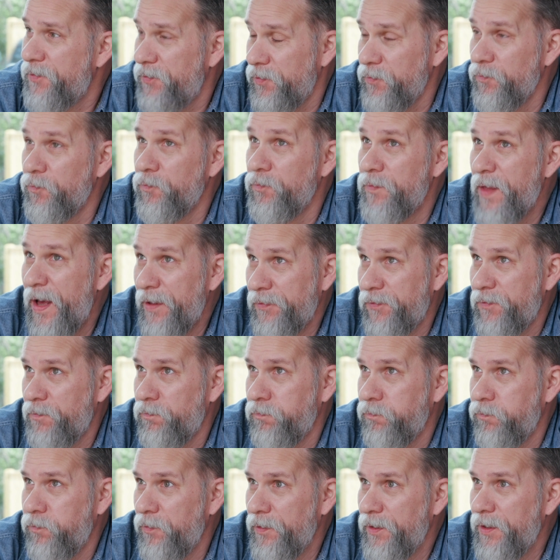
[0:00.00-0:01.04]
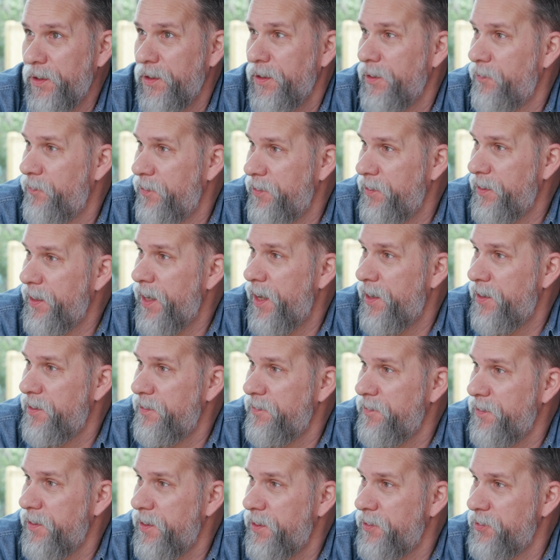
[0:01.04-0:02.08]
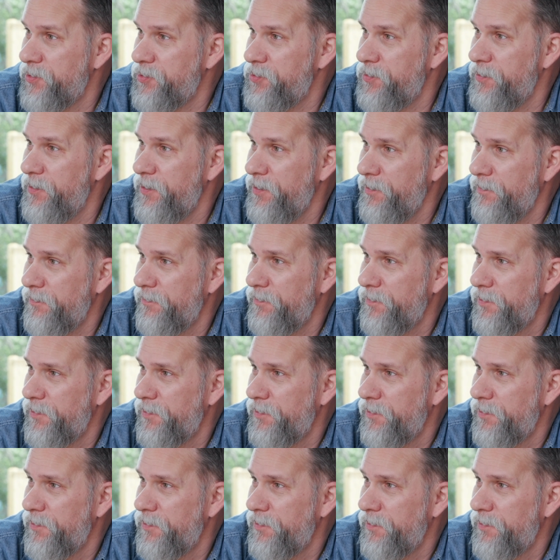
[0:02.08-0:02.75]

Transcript: so that's really when you got into the industry.